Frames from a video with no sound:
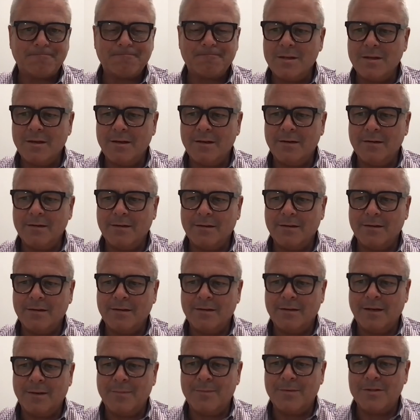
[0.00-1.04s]
Uh,
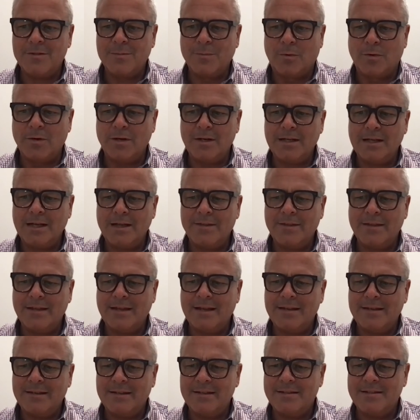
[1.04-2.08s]
got up this morning. I think I
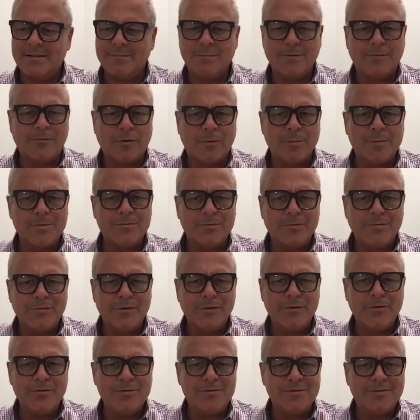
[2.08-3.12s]
did some performance
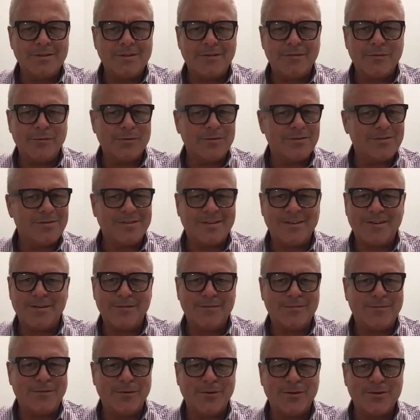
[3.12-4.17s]
reviews. Everyone's got to
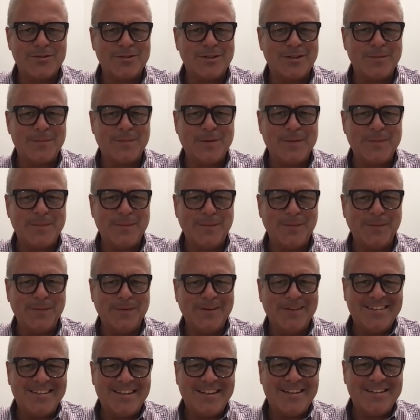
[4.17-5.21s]
focus on the people.
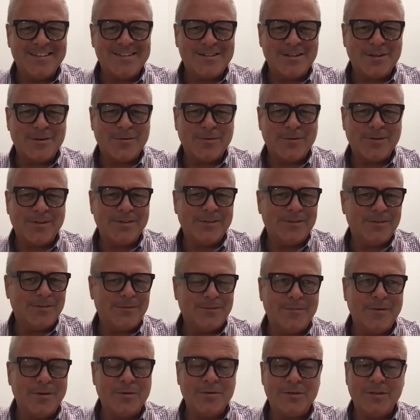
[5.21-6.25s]
And so we are
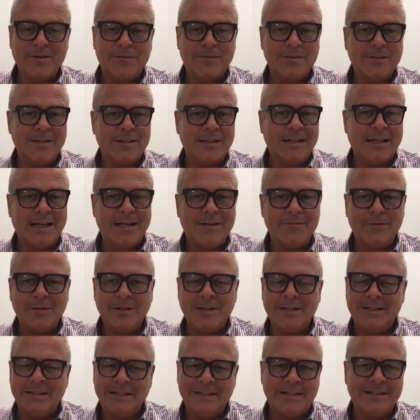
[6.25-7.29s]
no different than that, really
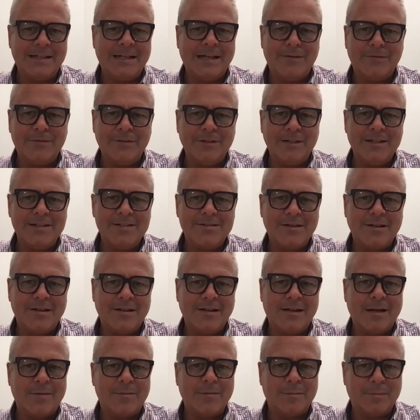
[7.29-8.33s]
leading heavily. So I had a
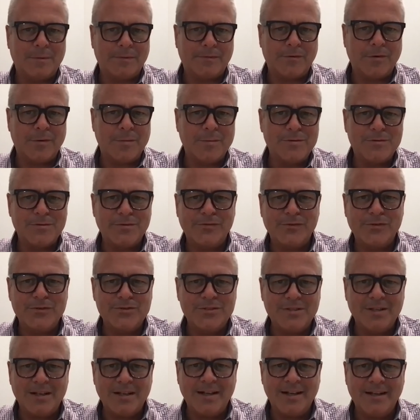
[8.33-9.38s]
couple performance reviews
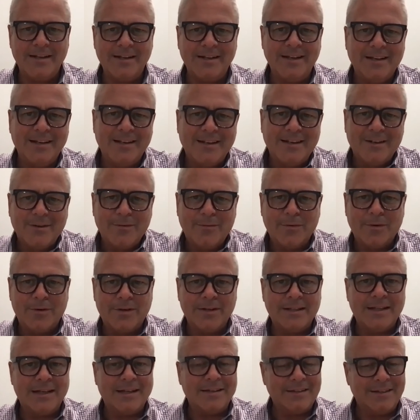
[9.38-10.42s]
today
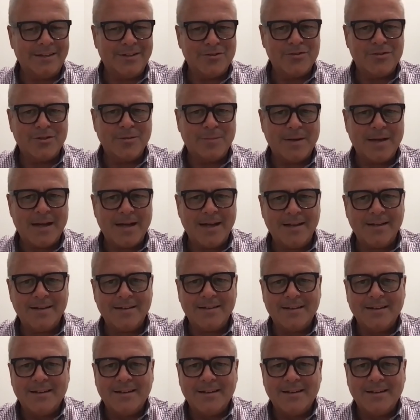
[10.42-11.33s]
wearing that leadership hat.